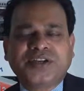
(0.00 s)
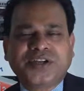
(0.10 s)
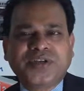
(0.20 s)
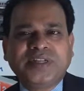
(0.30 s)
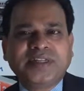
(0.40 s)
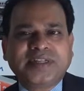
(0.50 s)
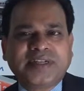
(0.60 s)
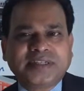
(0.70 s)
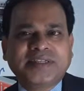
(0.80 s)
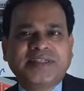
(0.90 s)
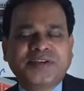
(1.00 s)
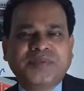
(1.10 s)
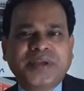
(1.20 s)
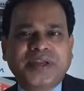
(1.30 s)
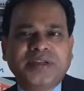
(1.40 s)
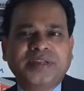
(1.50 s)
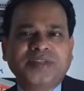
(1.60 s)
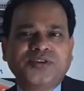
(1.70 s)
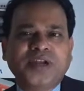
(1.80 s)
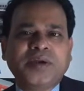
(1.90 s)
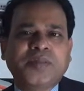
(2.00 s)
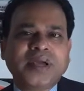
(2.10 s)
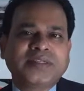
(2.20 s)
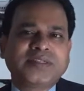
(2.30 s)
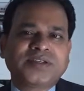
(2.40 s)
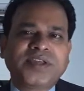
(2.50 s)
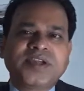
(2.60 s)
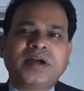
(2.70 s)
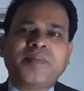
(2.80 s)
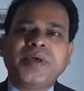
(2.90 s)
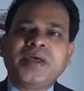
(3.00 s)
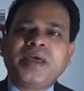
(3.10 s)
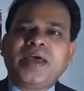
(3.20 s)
during this recession period, this dollar price is going up